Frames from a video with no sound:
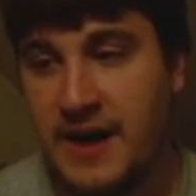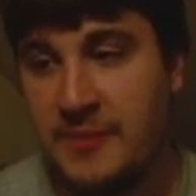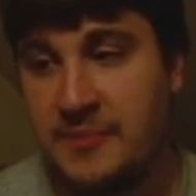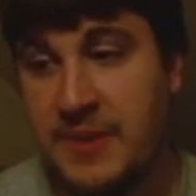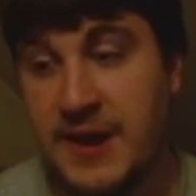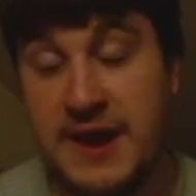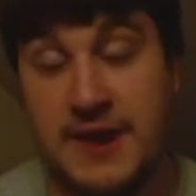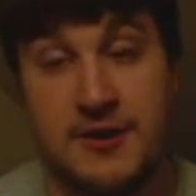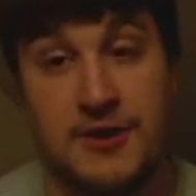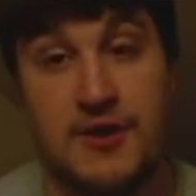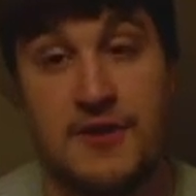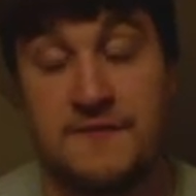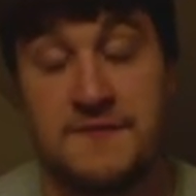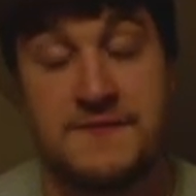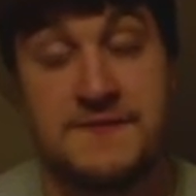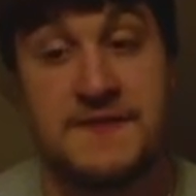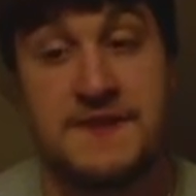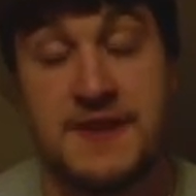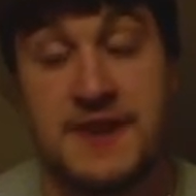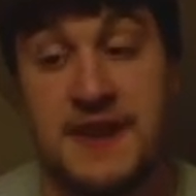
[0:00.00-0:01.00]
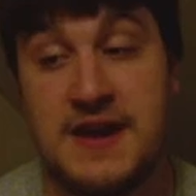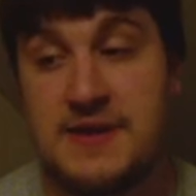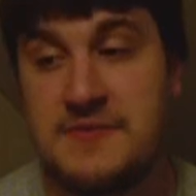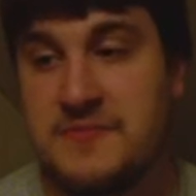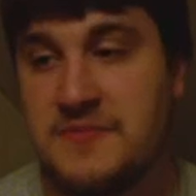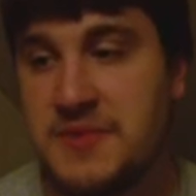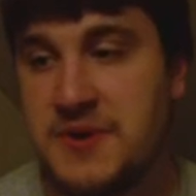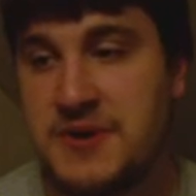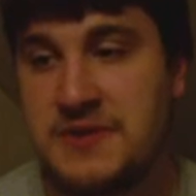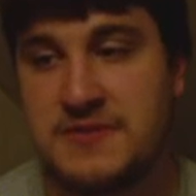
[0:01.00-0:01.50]
paid off in the
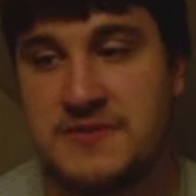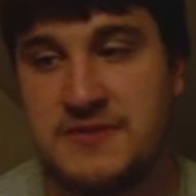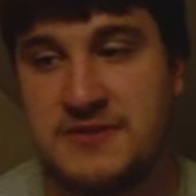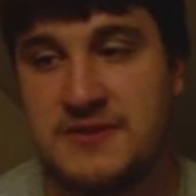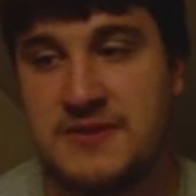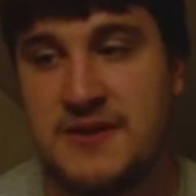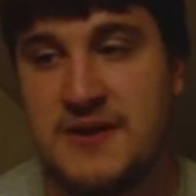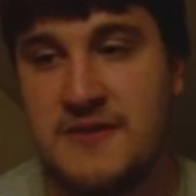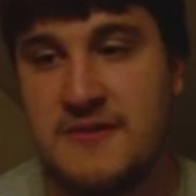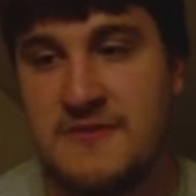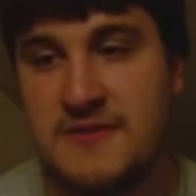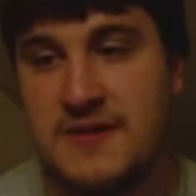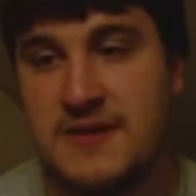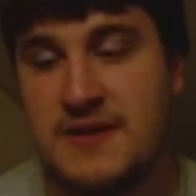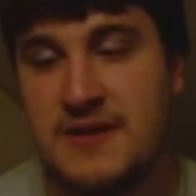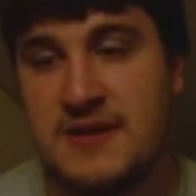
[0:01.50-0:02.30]
end. But, you know,